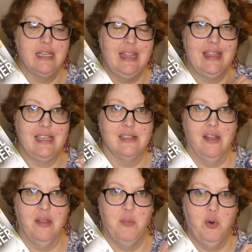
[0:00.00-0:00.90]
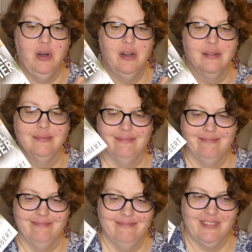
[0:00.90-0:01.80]
get these on the board.
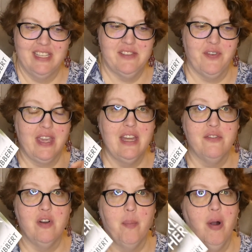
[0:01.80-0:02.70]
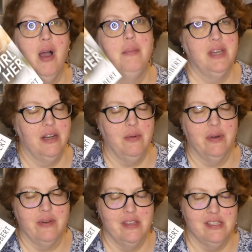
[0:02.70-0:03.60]
Because if I can get it for a prompt, I don't
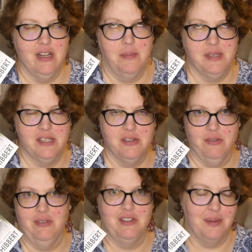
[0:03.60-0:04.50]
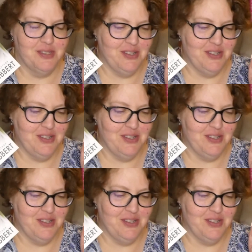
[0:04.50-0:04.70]
want to read the synopsis two or three times